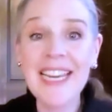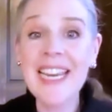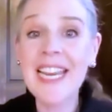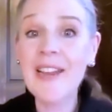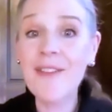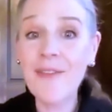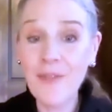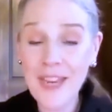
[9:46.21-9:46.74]

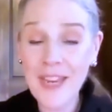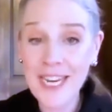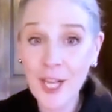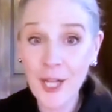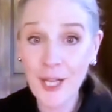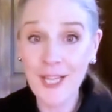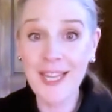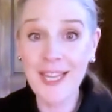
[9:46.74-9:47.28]
feel
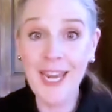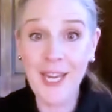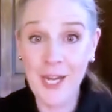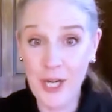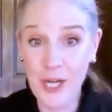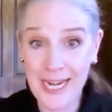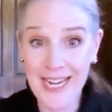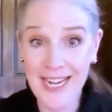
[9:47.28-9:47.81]
like you're
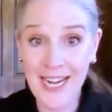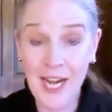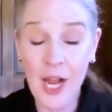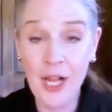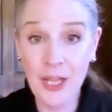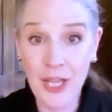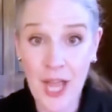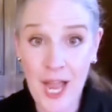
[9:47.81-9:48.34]
eating a
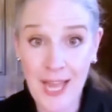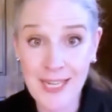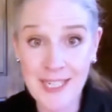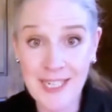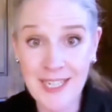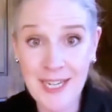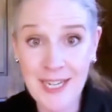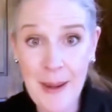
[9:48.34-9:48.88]
lot,
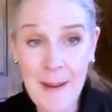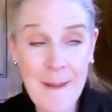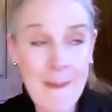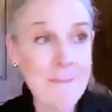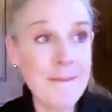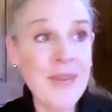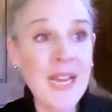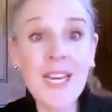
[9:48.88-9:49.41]

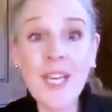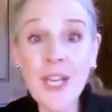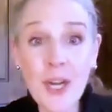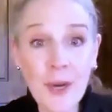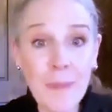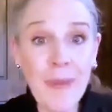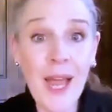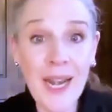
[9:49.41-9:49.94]
but your
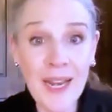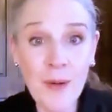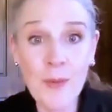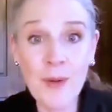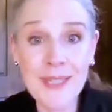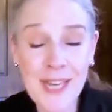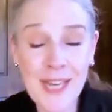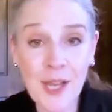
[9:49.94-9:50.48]
body will
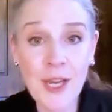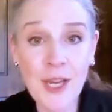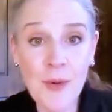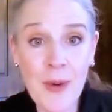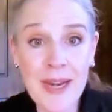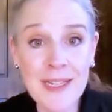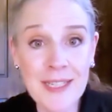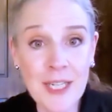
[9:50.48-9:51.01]
tell you when to
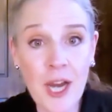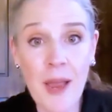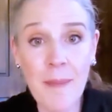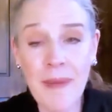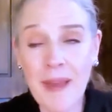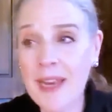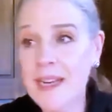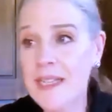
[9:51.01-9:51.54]
stop.
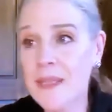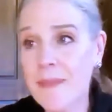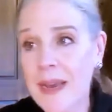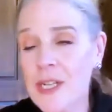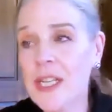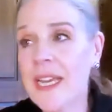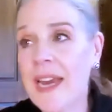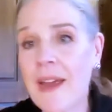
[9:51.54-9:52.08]
And
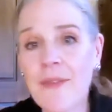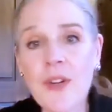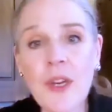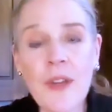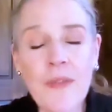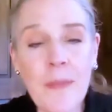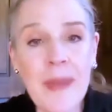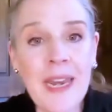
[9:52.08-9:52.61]
especially after you've
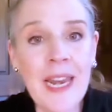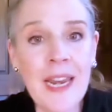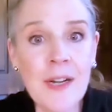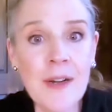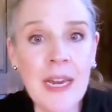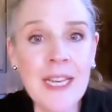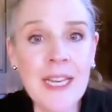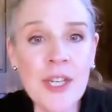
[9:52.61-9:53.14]
been in
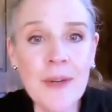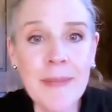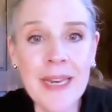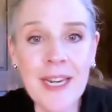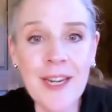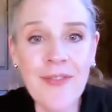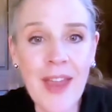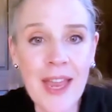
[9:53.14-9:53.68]
intermittent
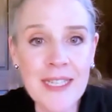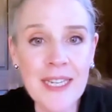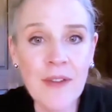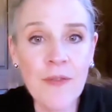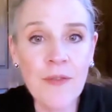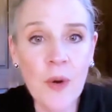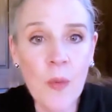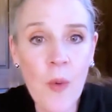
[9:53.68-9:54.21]
fasting
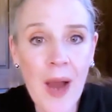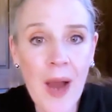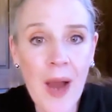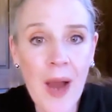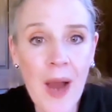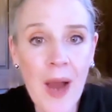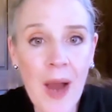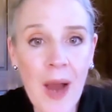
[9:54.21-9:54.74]
for a
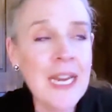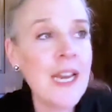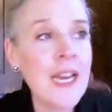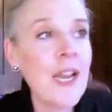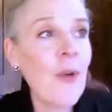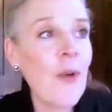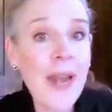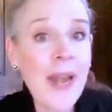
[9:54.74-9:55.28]
while,
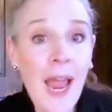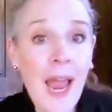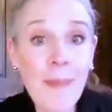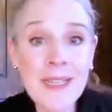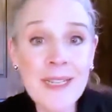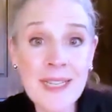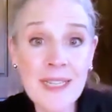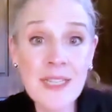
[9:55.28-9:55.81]
what
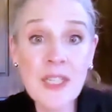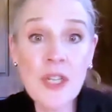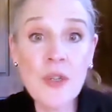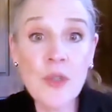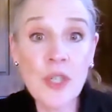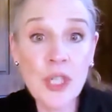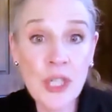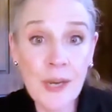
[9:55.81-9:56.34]
happens is you
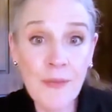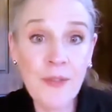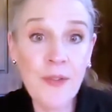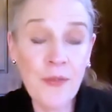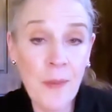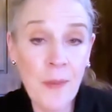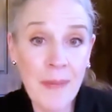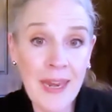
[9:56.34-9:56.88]
shift
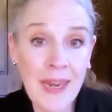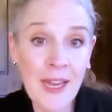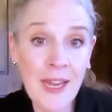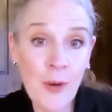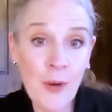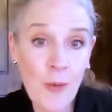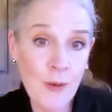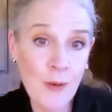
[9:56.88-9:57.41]
from being a
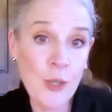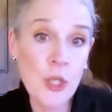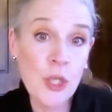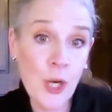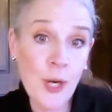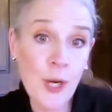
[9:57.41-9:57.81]
quote sugar